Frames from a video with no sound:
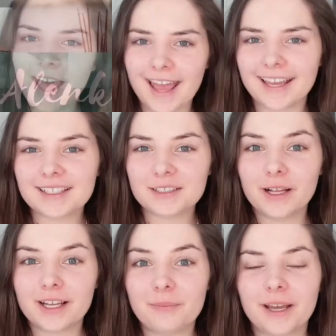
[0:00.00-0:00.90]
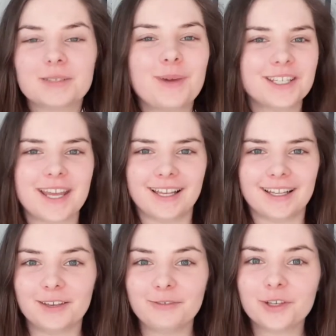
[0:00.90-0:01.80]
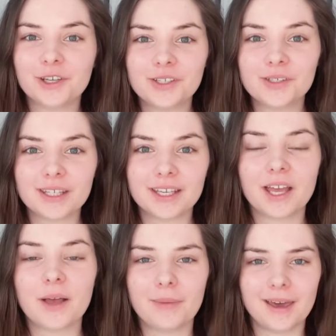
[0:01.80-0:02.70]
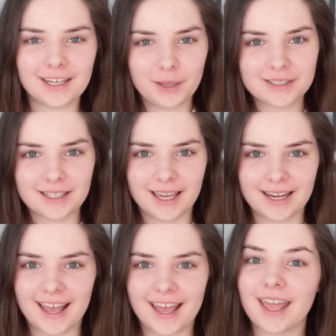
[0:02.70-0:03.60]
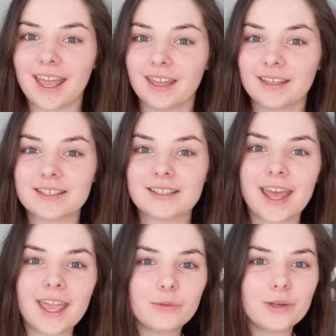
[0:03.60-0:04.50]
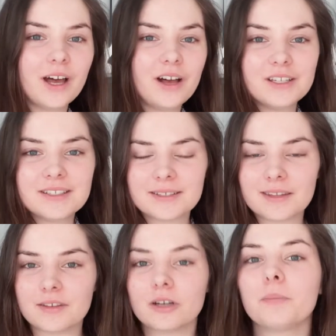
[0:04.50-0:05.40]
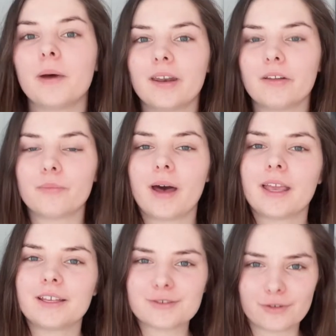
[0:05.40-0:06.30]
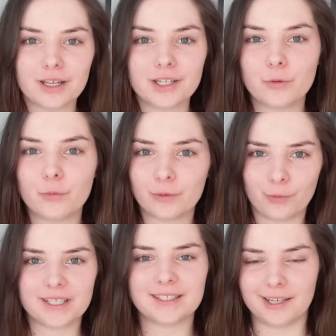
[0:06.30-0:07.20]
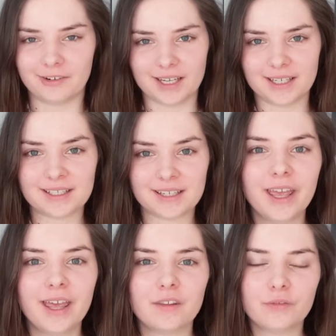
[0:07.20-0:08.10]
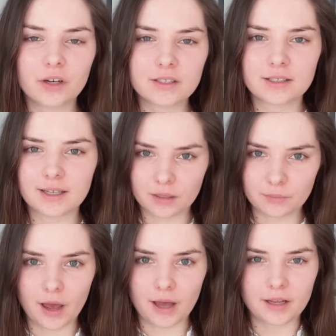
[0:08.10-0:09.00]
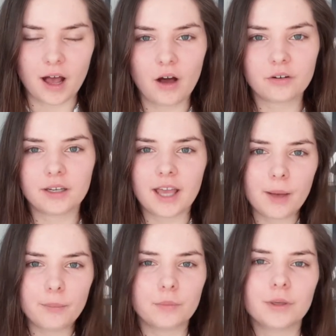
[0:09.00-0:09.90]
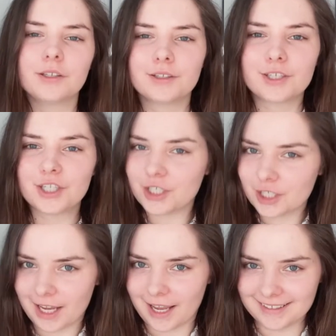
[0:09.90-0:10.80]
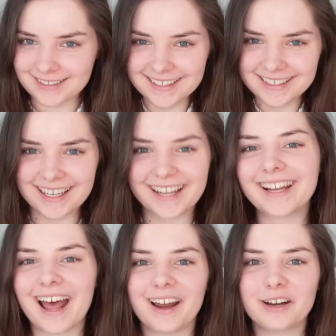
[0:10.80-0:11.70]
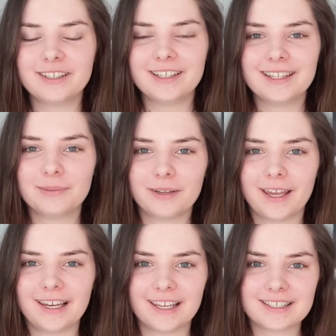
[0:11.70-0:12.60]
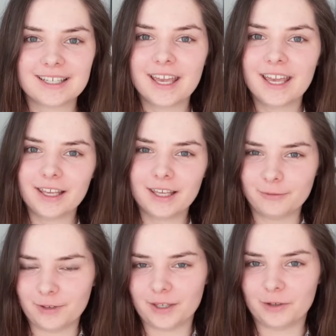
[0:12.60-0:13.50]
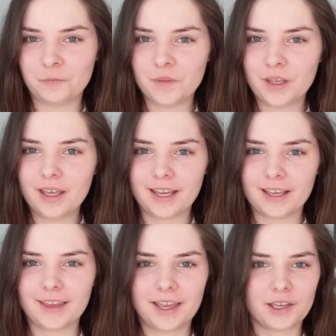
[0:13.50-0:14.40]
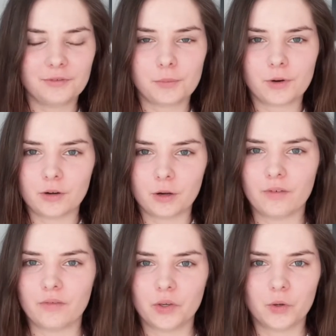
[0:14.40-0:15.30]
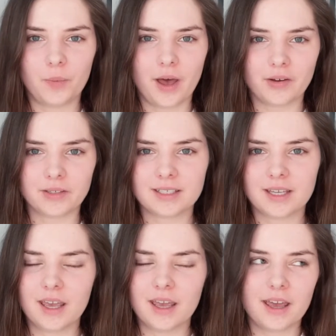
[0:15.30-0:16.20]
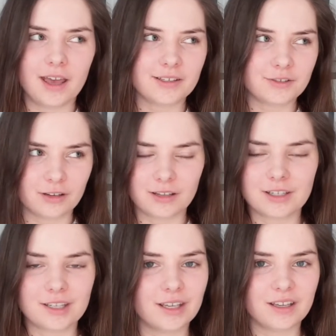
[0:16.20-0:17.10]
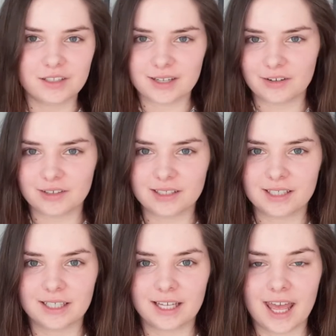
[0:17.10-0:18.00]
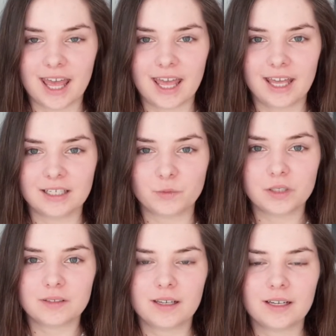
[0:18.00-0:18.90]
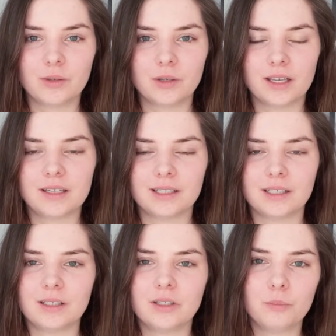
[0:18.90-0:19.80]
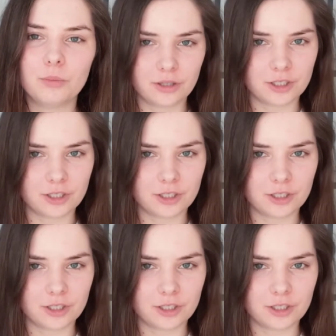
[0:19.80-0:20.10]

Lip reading: Hi guys, and welcome back to my channel. If you're new here, my name is Elena, and today we go into the third part of my Astrology 101 series. The first and second part are already up on my channel, and I will link the playlist here for you. Like there I give a broad overview about astrology in general and what's included in your birth